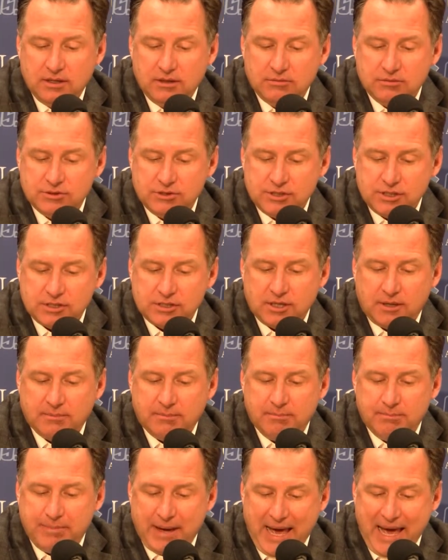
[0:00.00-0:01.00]
was just a
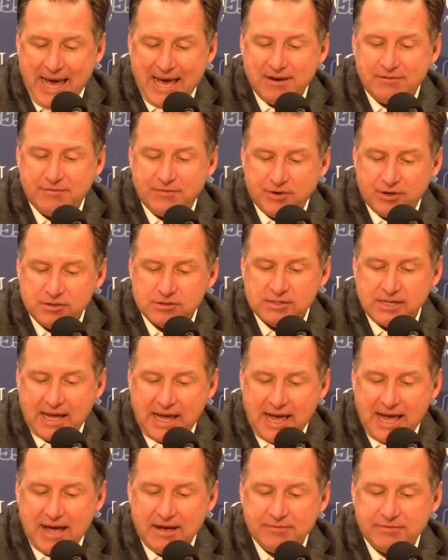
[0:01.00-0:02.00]
bad first
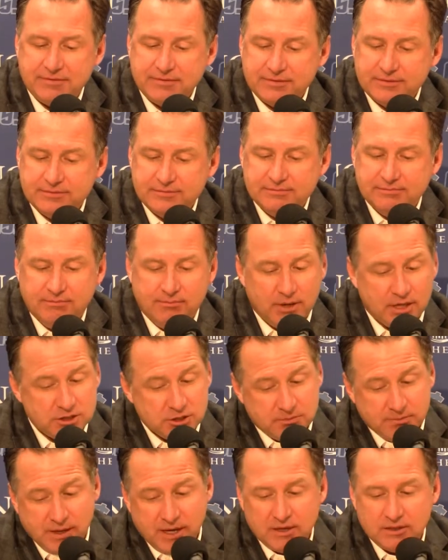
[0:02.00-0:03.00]
half,
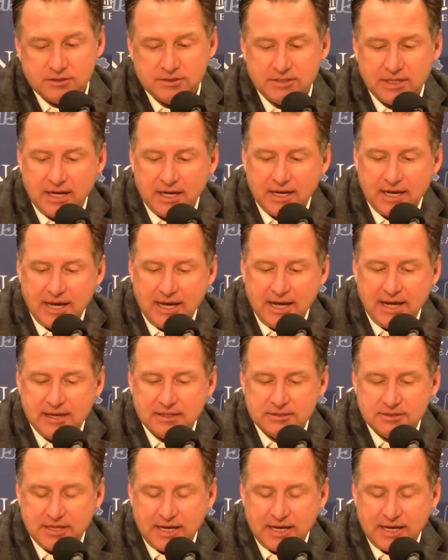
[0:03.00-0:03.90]
much better second half.